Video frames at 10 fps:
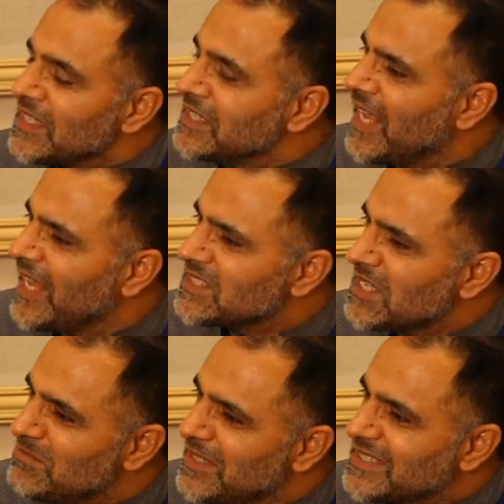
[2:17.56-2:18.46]
it has
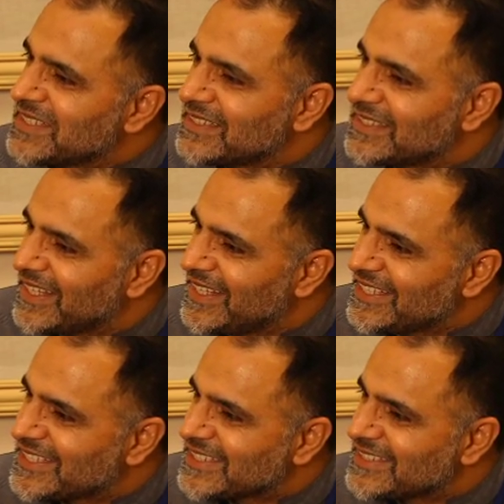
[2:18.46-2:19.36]
emerged in the
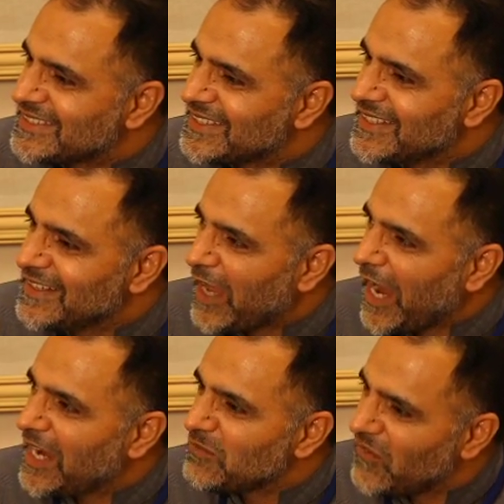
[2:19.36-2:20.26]
East,
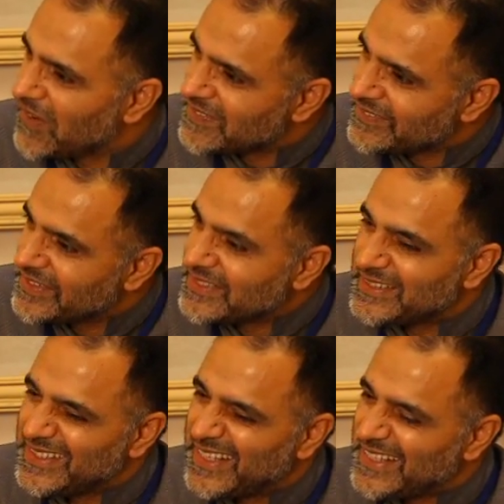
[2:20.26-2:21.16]
and for that
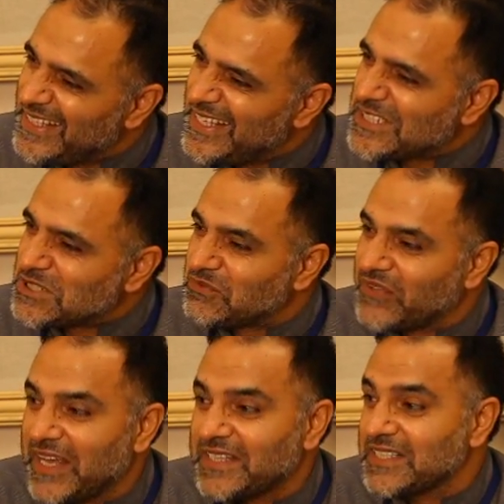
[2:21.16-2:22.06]
reason, in the East,
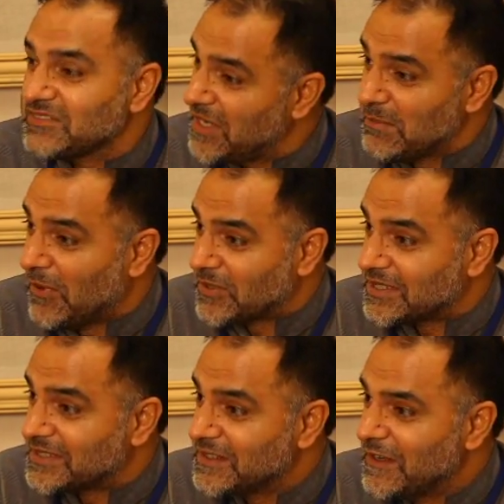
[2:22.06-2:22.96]
faith is very
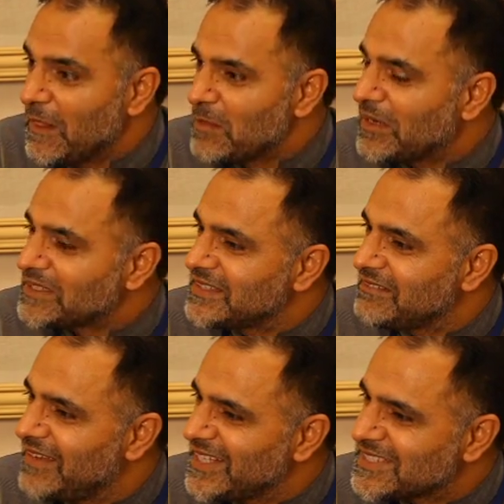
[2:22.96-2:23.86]
important. But in the
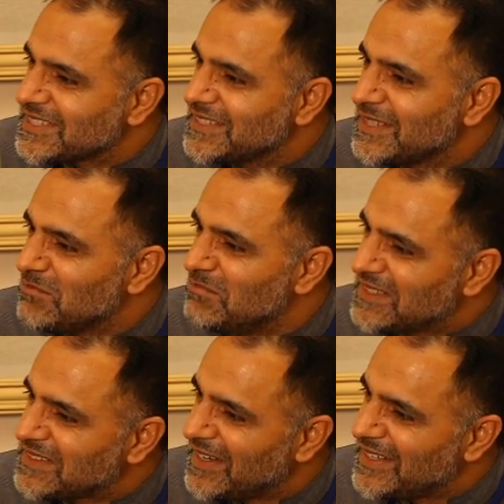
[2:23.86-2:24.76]
West,
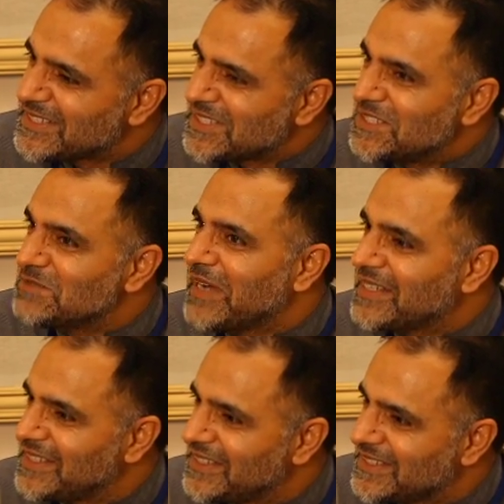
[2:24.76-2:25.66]
materialism,
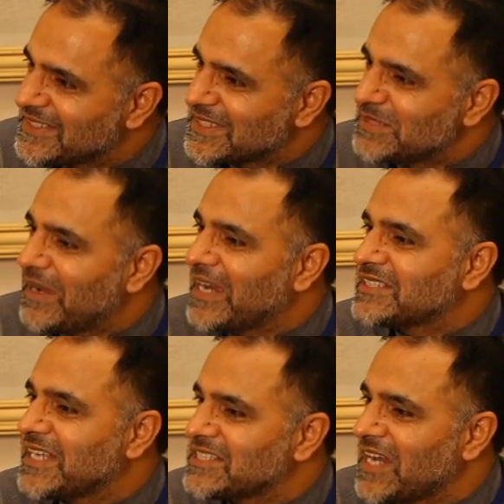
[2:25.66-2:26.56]
atheism, and
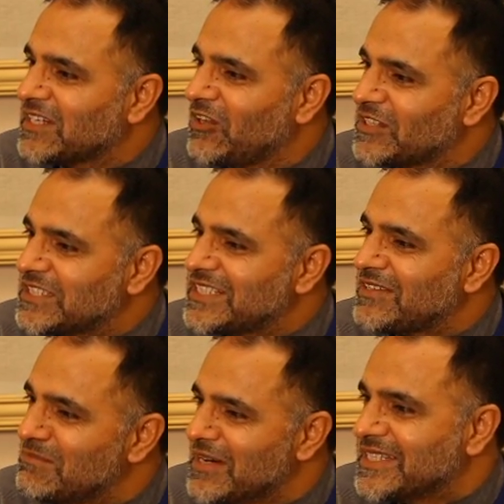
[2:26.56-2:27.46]
such ideologies
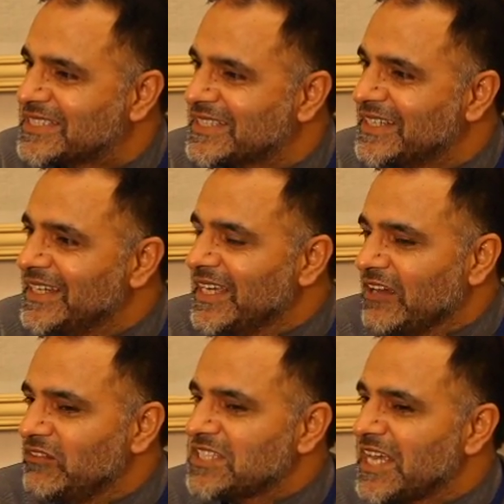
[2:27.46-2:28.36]
have emerged,
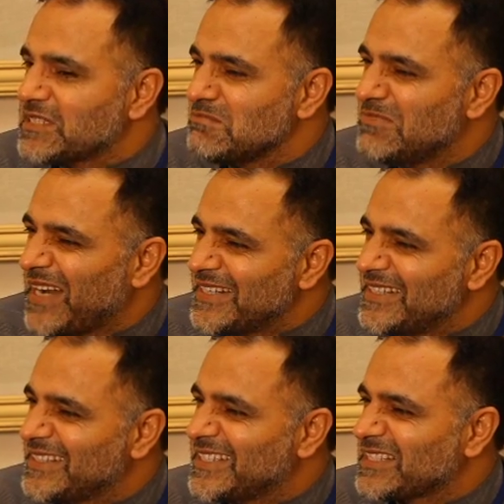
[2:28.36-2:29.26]
which has
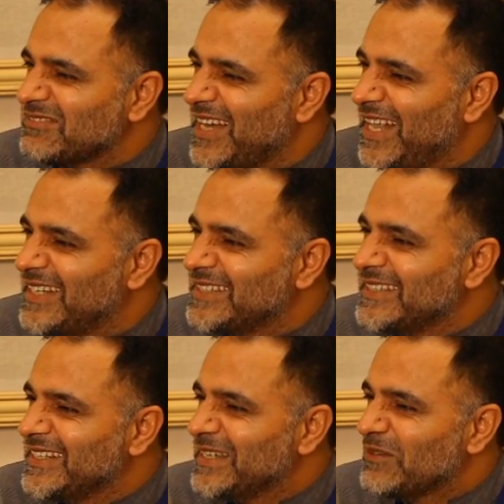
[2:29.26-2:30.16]
rendered this world
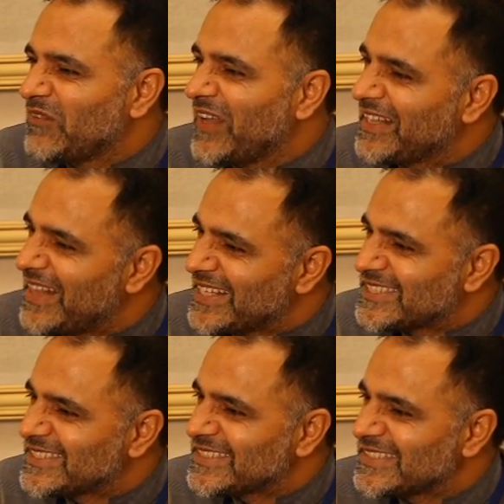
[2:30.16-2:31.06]

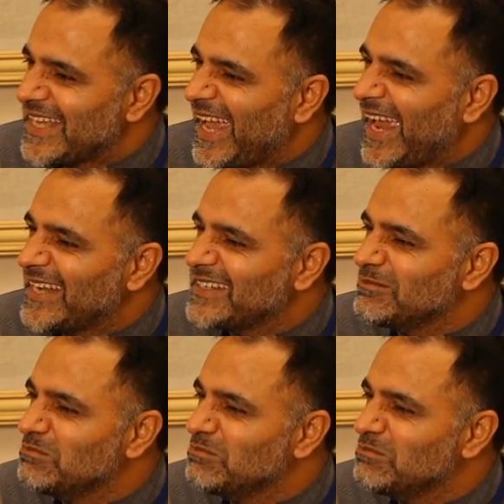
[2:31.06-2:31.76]
faithless and